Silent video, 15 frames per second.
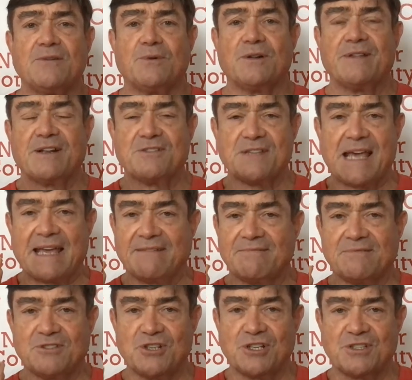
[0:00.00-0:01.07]
where there's
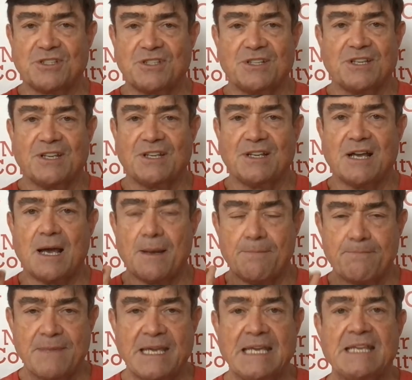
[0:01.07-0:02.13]
that just
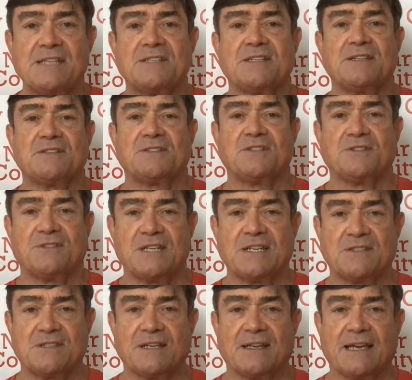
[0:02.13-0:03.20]
amazing
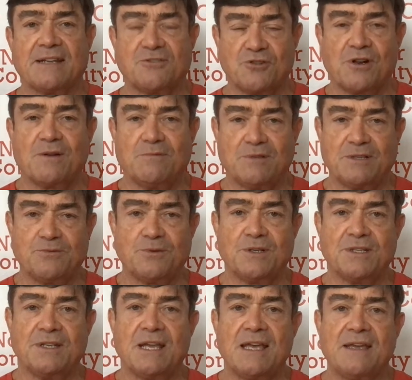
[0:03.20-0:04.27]
statistic and troubling
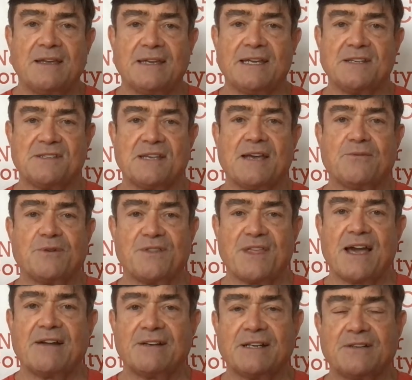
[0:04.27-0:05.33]
one, is that
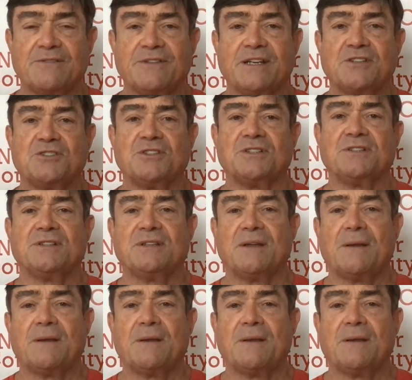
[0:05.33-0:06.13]
without intervention,